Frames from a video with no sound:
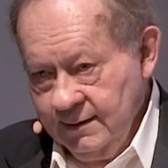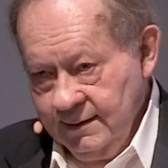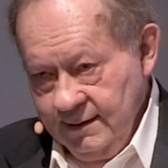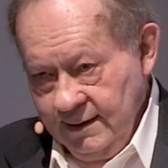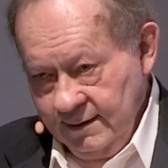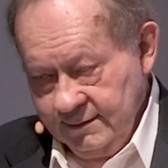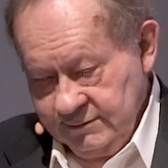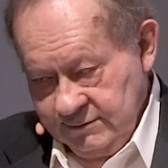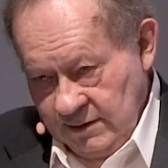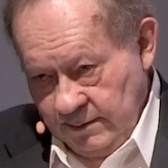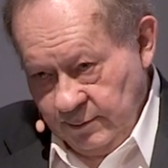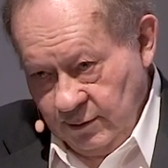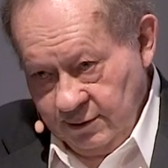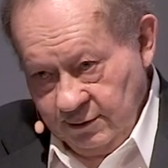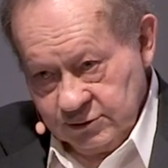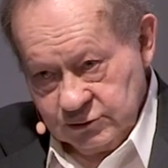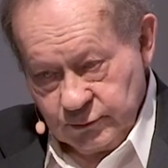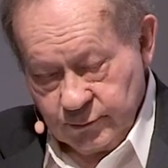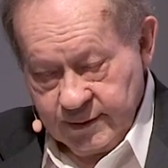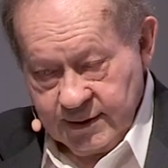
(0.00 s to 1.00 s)
Now, some of
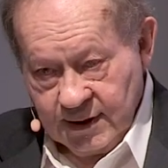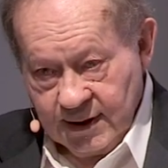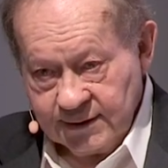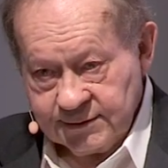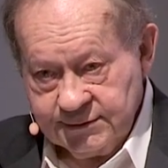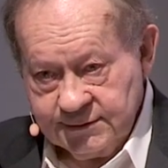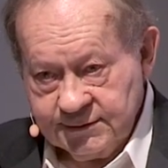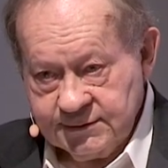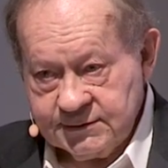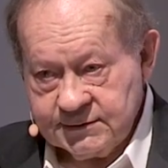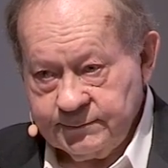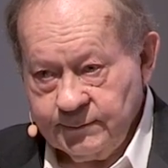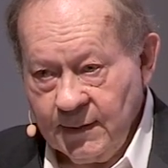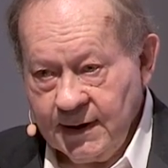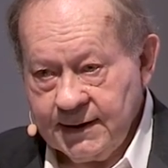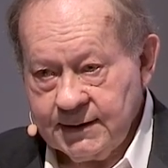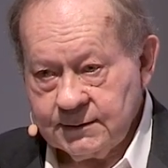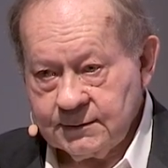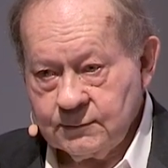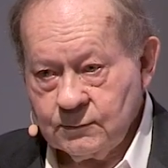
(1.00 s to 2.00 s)
those reductions
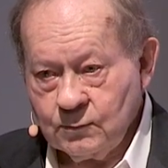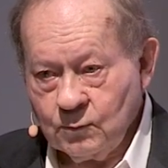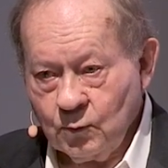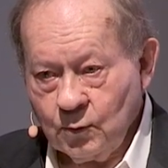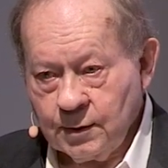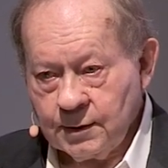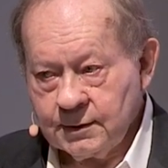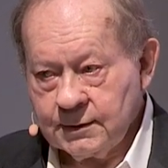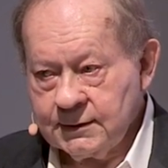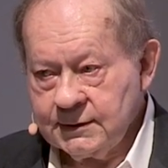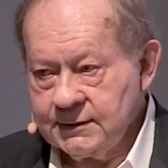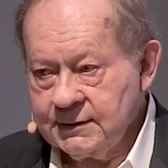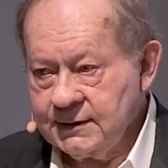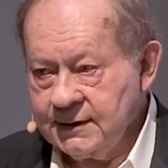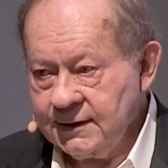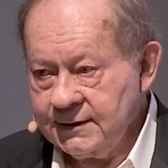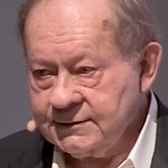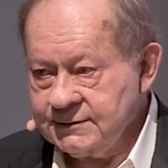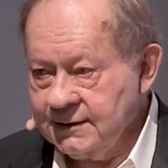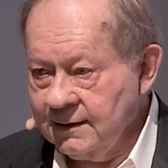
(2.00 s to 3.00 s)
might work
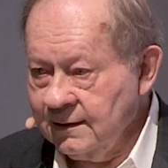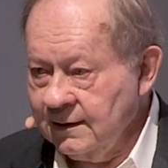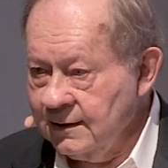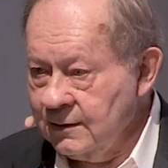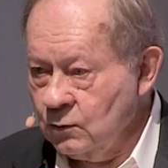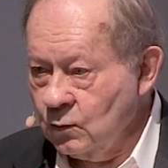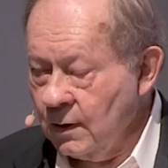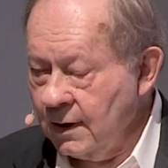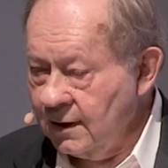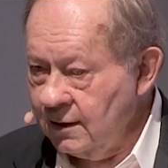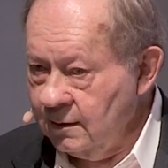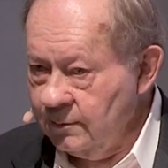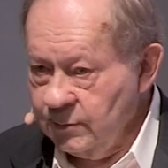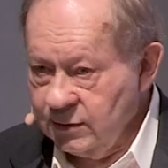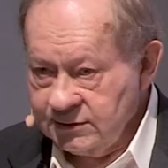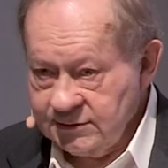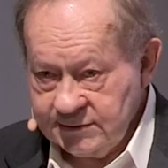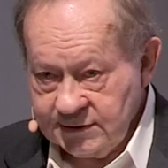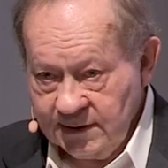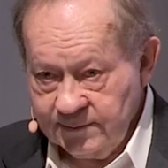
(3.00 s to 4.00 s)
decently well,
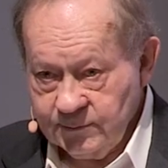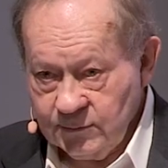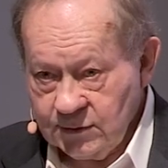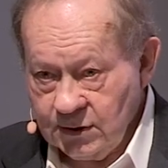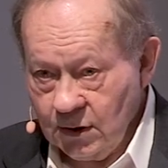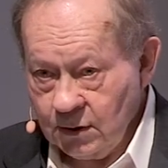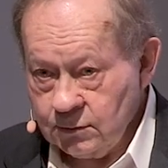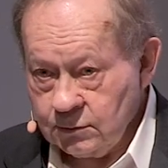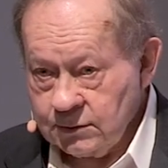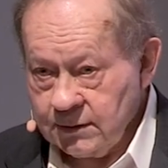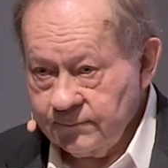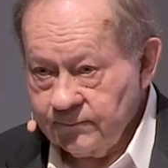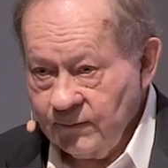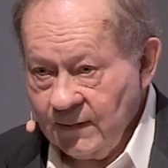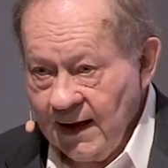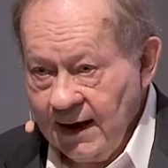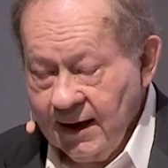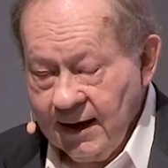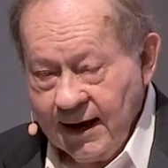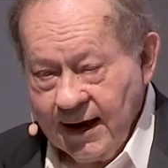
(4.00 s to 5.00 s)
but some don't.
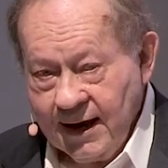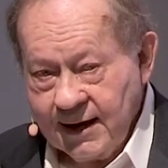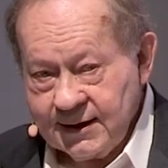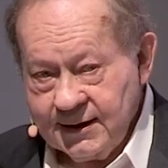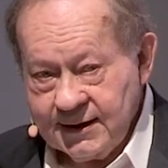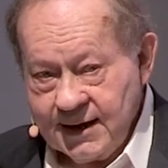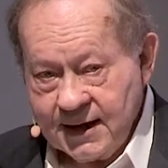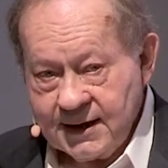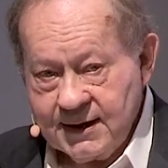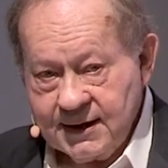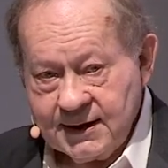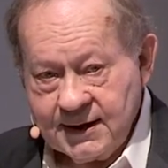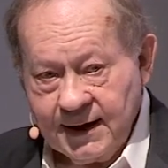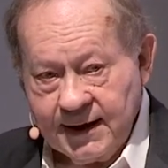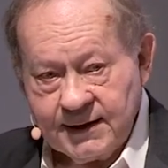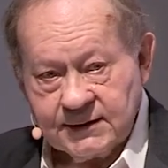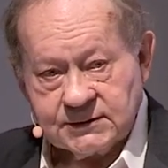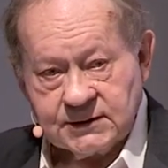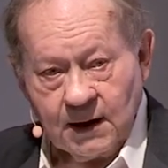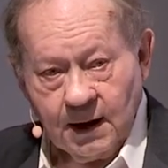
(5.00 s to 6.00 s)
And in any
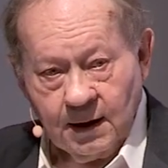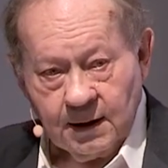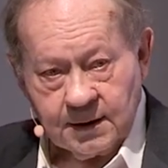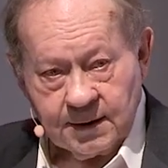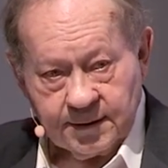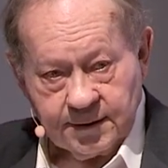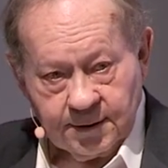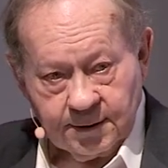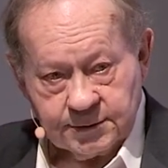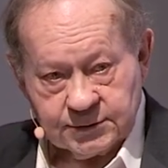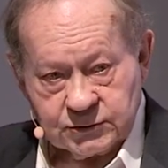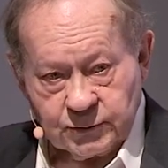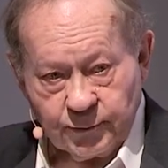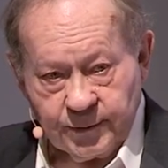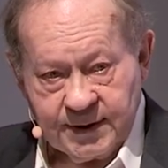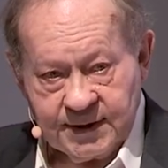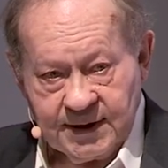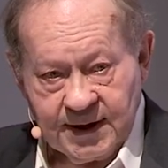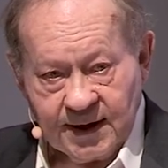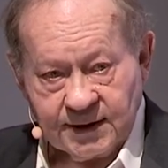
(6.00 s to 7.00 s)
case, all of those
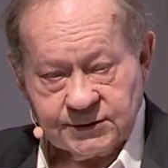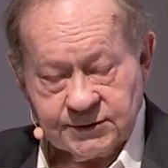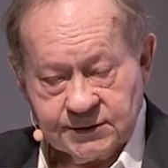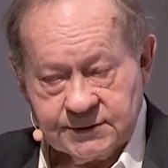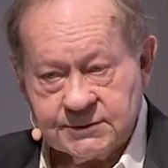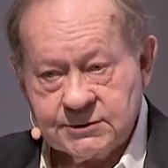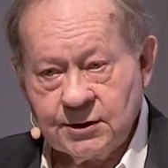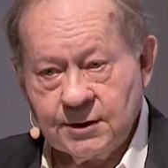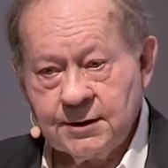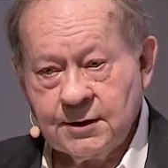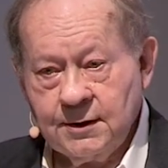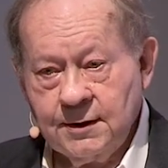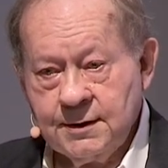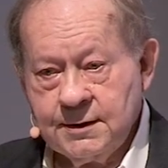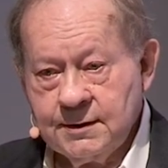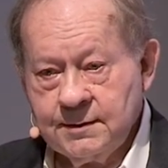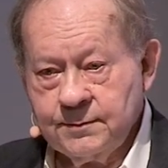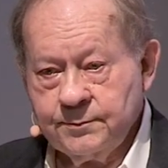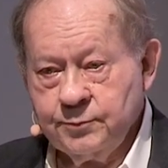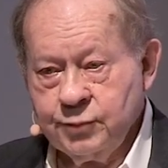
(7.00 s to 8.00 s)
reductions are
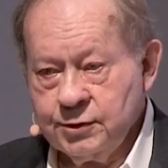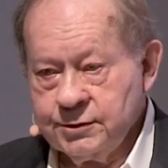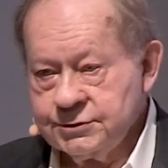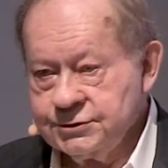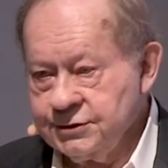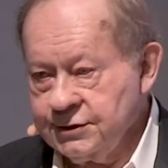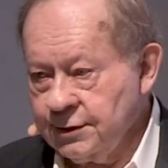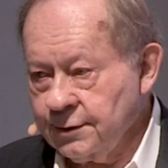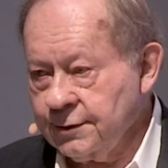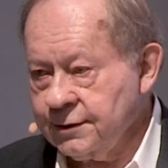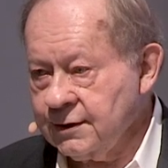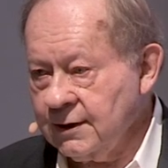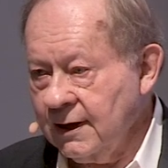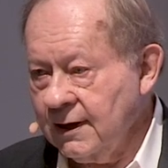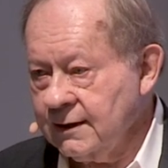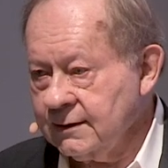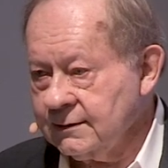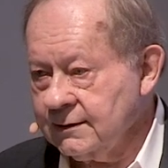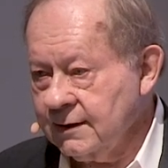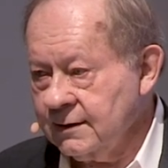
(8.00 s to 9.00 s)
going to push your
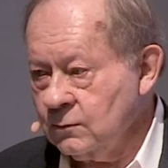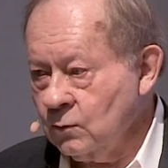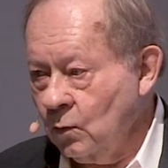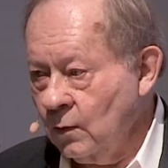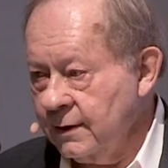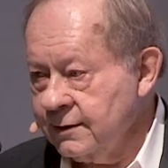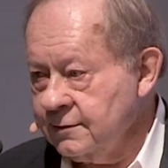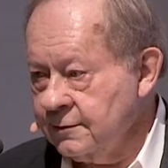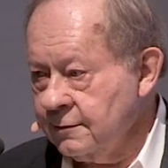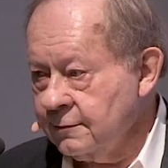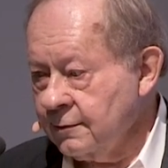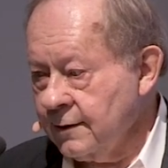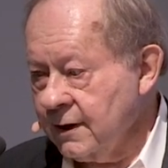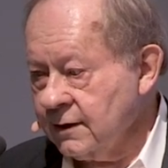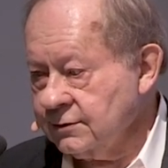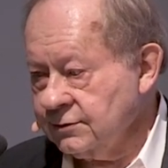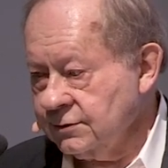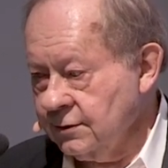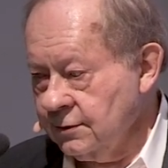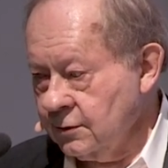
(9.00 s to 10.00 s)
thought in one
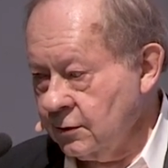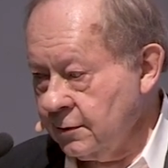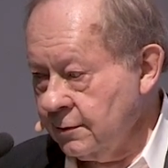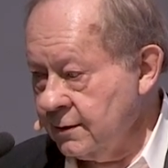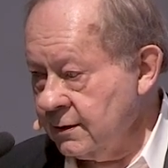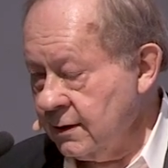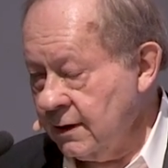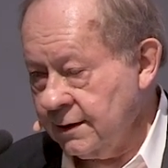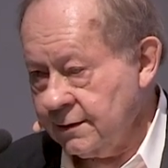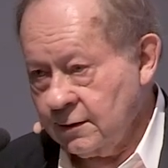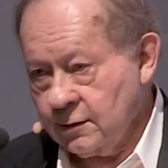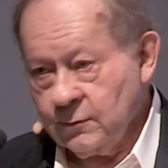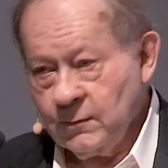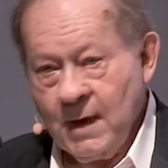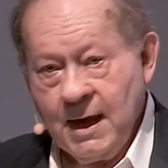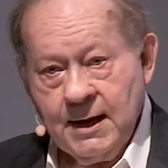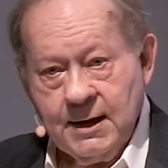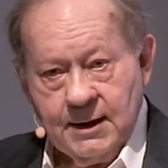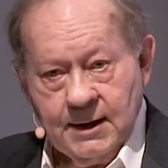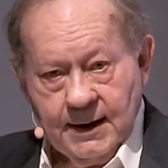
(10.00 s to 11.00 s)
direction or another,
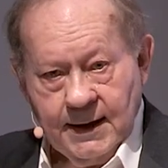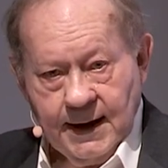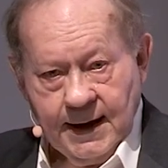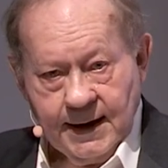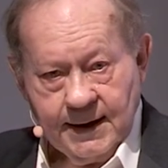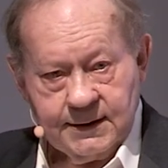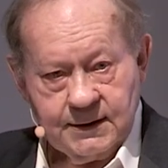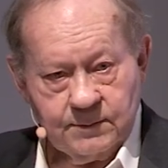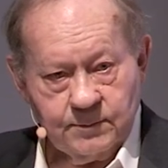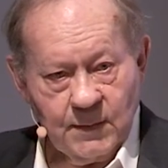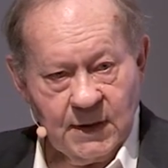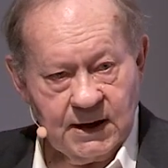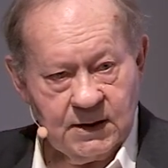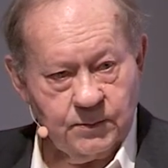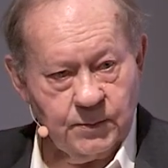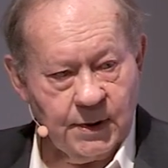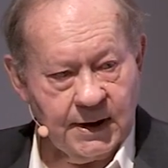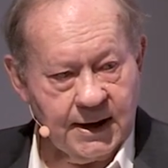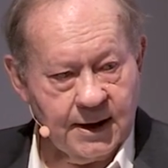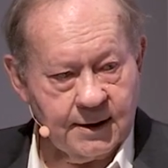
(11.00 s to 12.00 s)
and it may
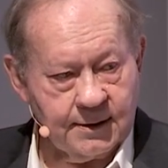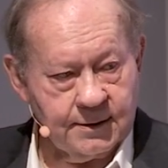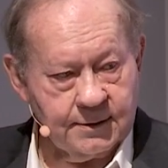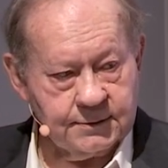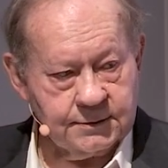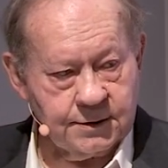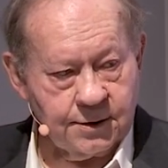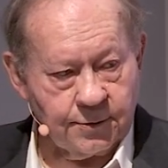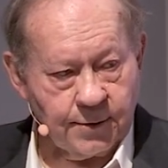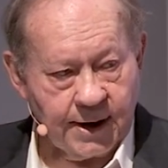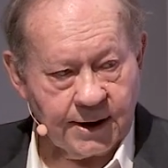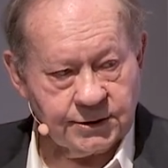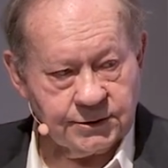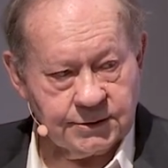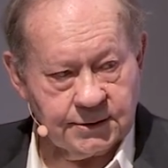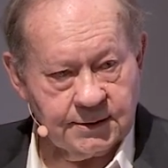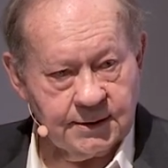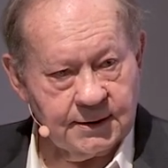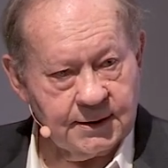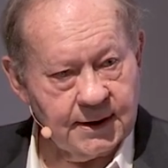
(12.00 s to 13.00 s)
be in a
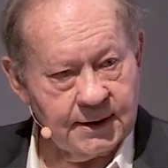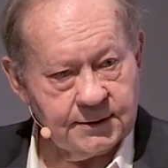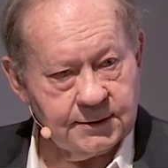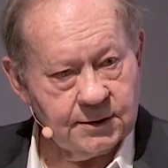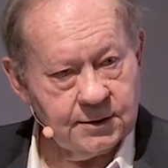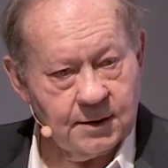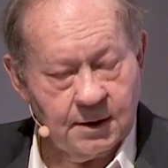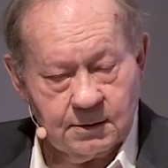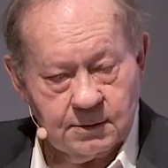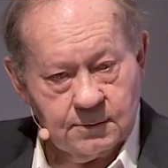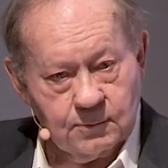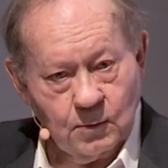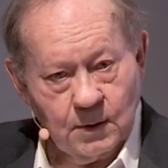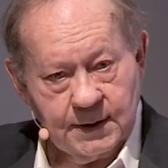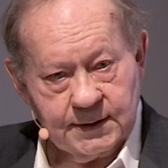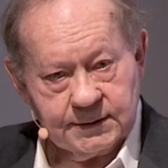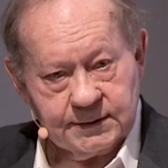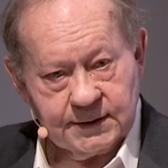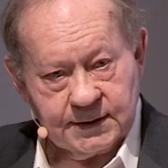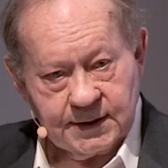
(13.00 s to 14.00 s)
direction that you don't
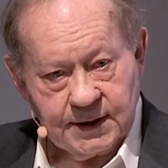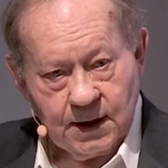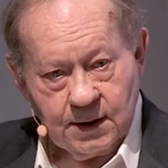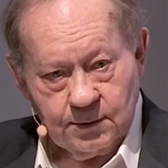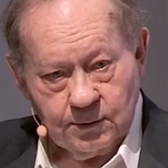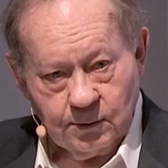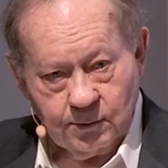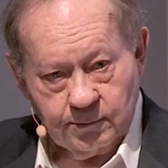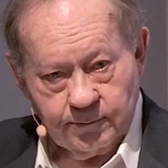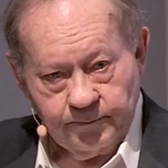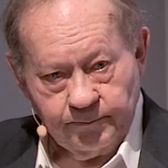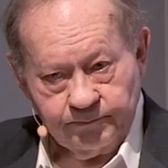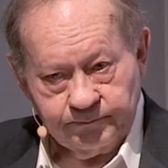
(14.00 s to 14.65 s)
want to go.